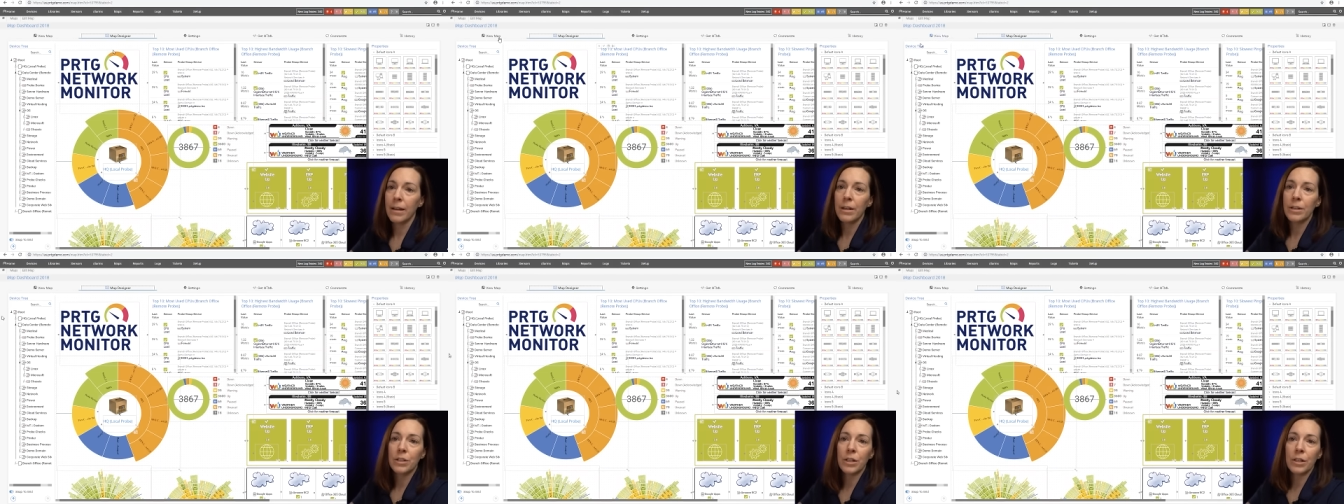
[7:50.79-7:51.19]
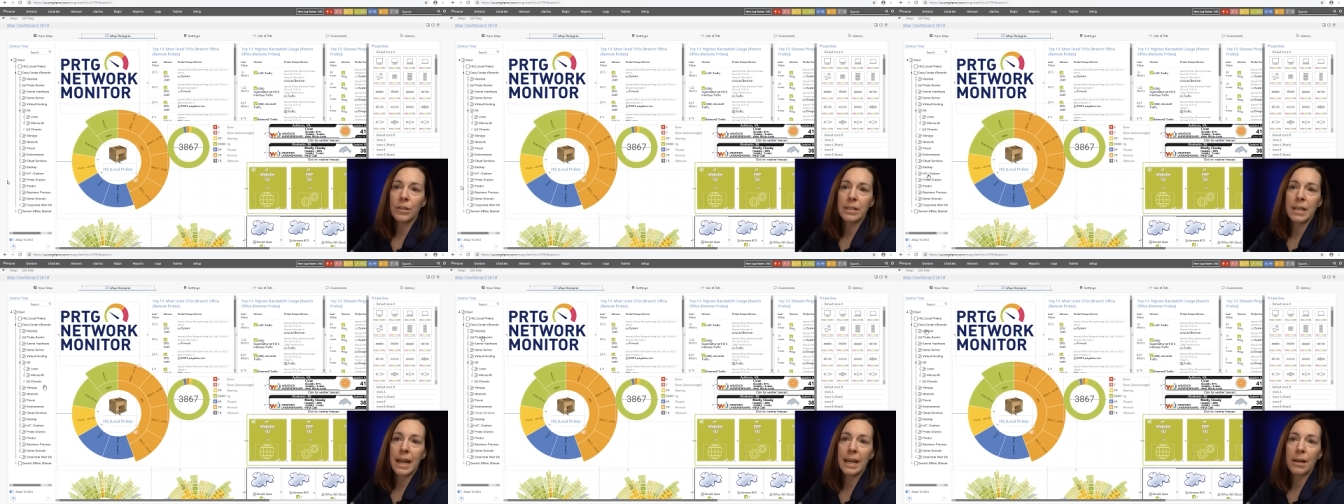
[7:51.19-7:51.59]
So you
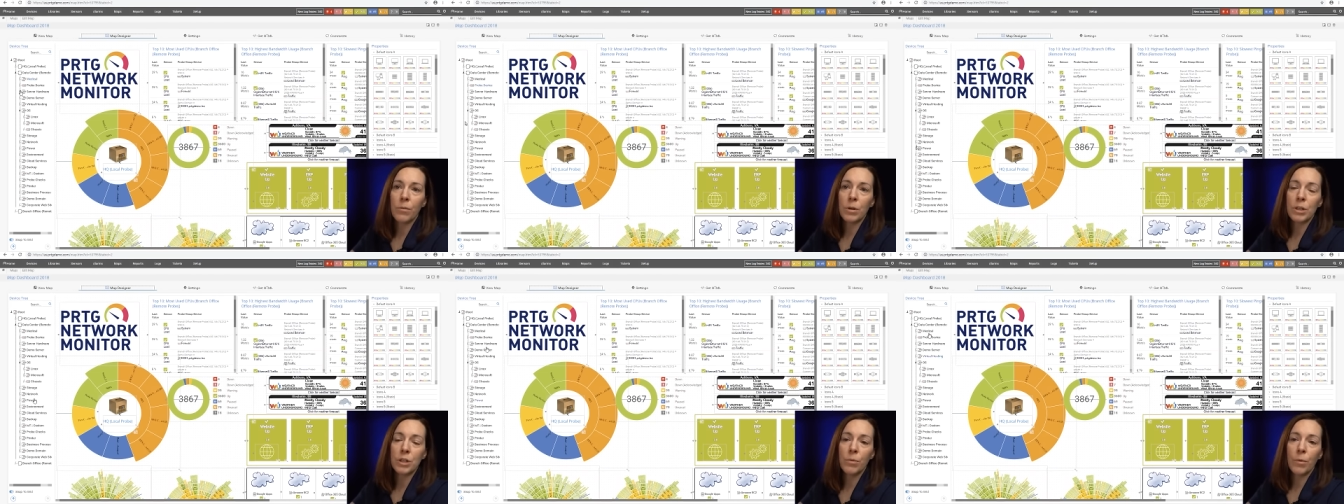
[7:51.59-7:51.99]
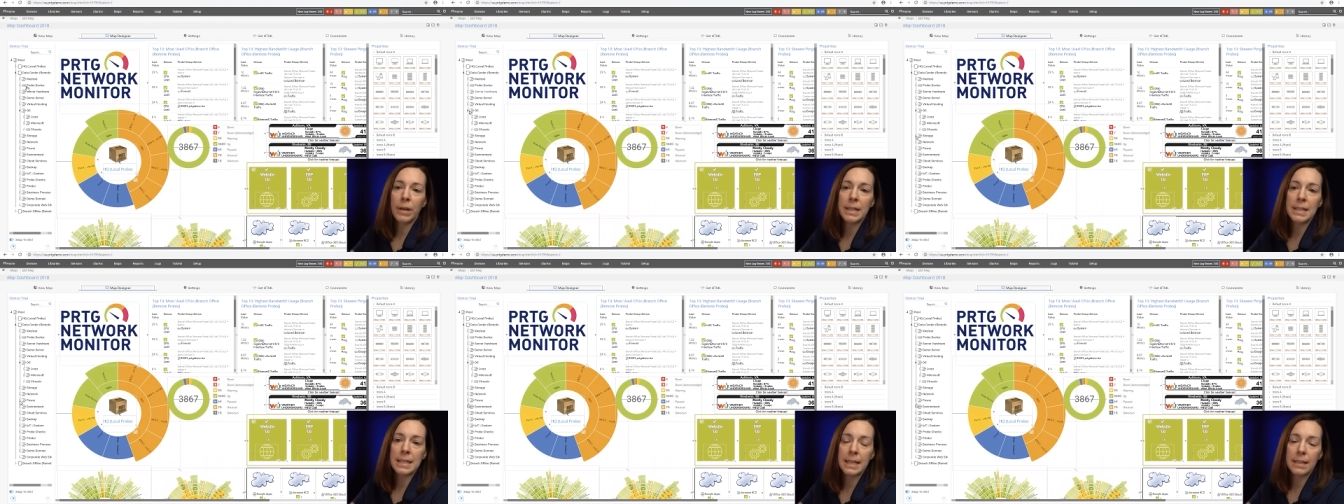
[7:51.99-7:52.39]
take what you
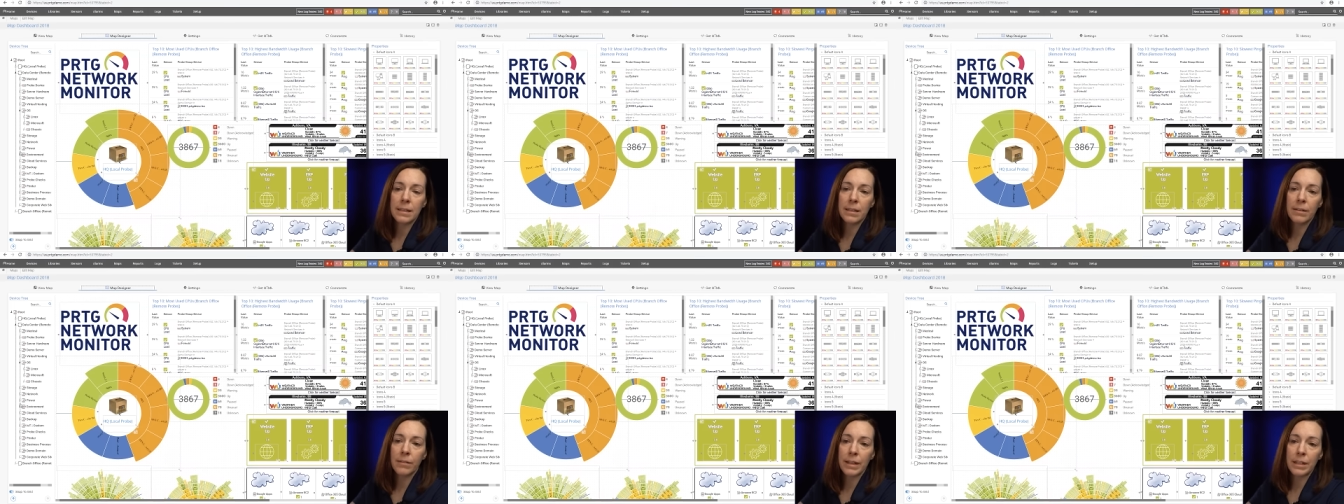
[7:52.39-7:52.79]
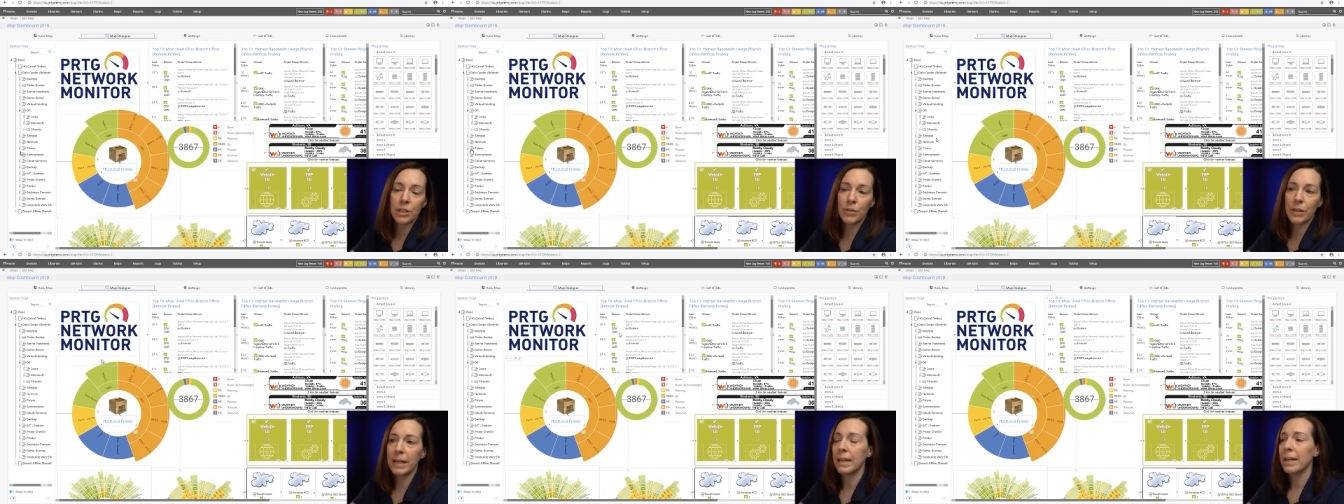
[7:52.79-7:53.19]
want to see in the device
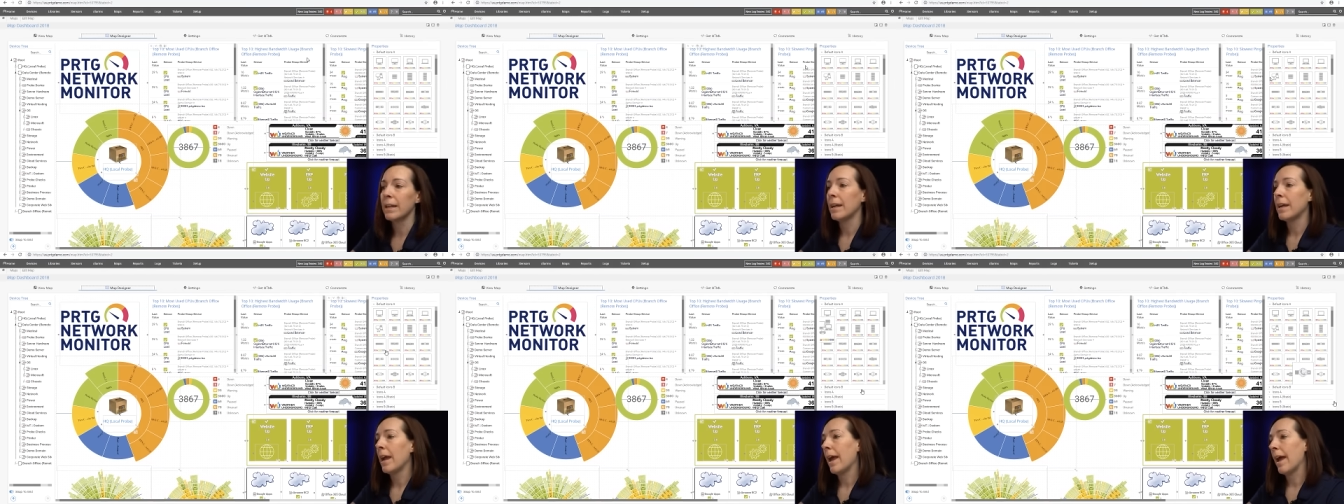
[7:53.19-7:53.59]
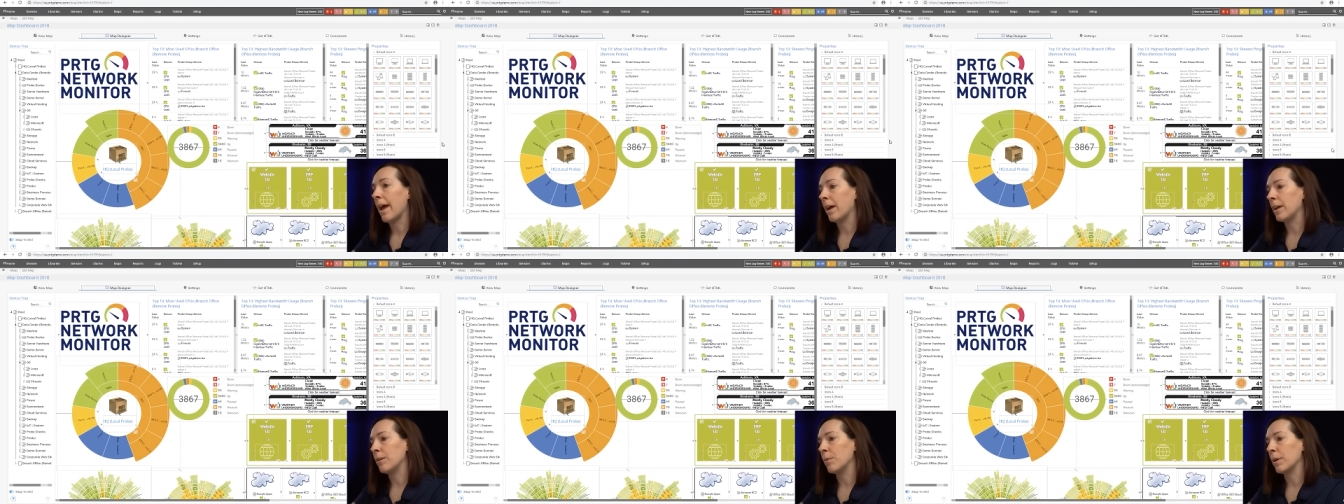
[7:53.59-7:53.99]
tree
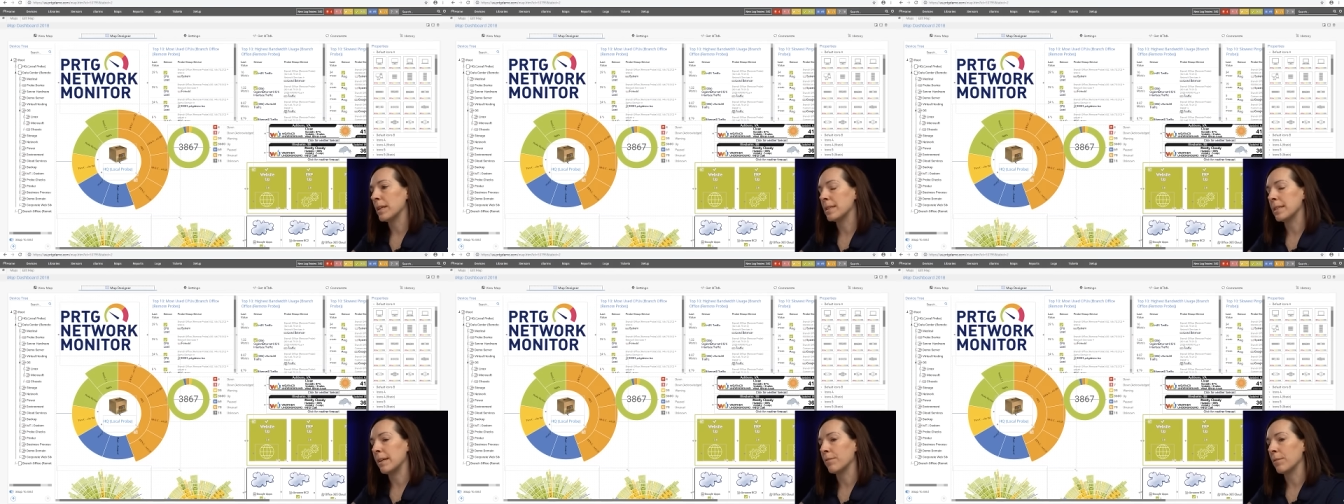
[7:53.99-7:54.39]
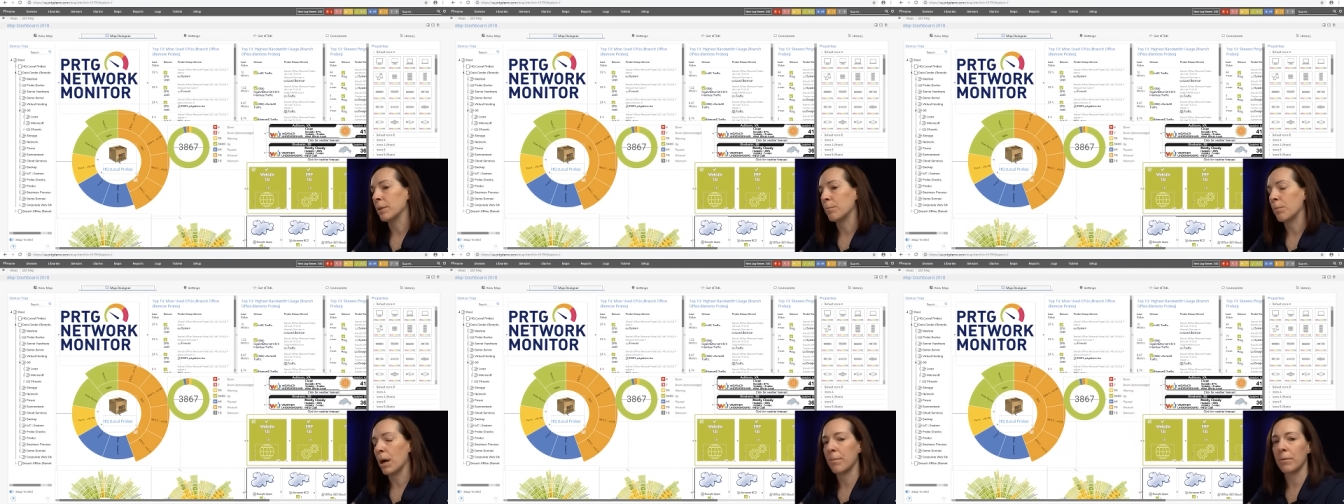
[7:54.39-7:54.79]
how you want to see from the
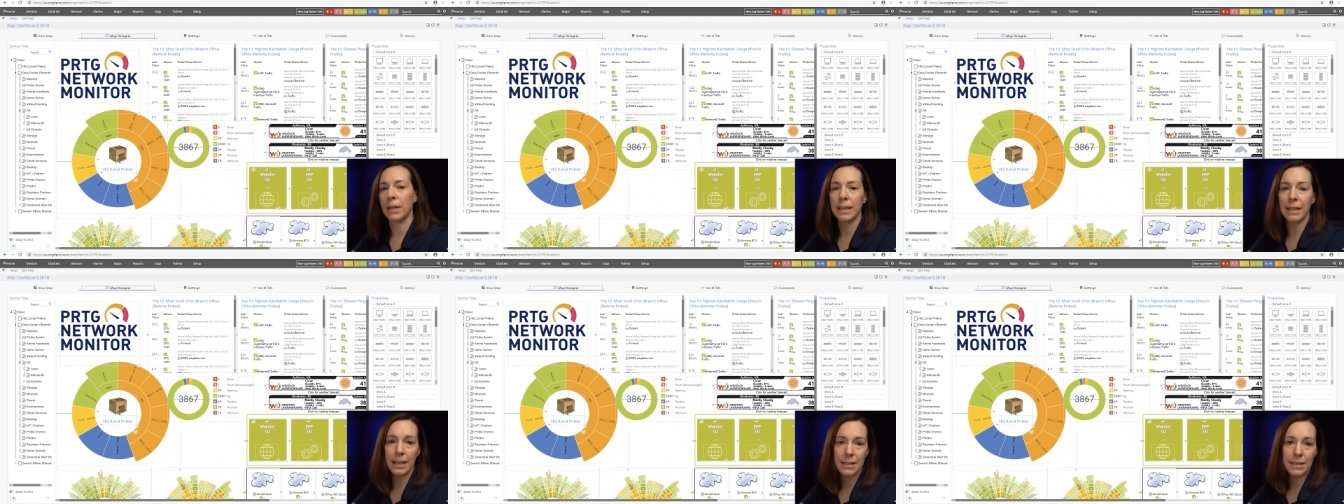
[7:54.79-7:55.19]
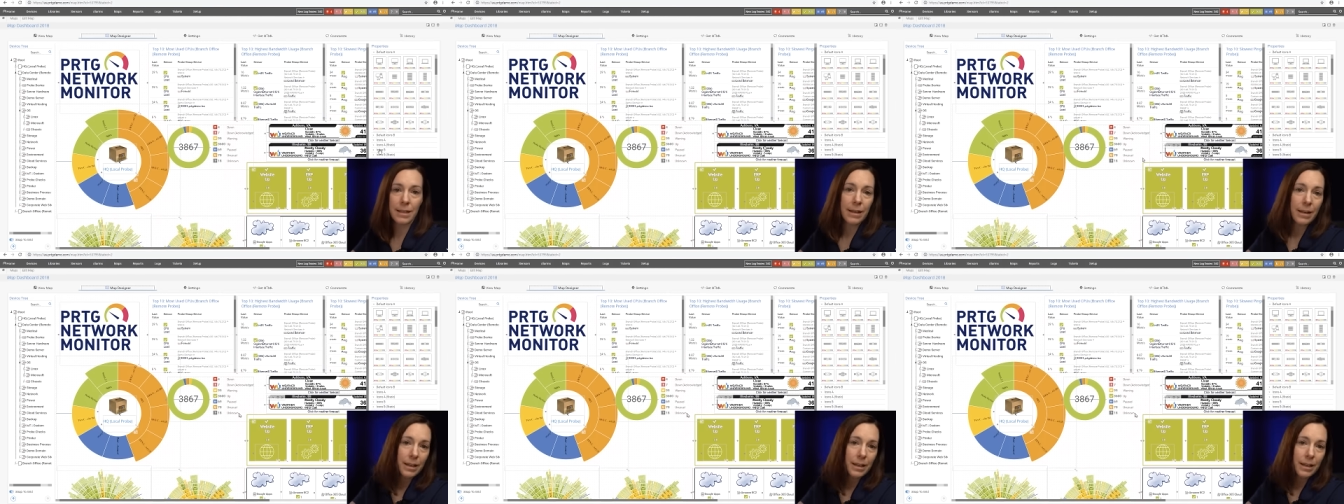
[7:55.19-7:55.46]
property list.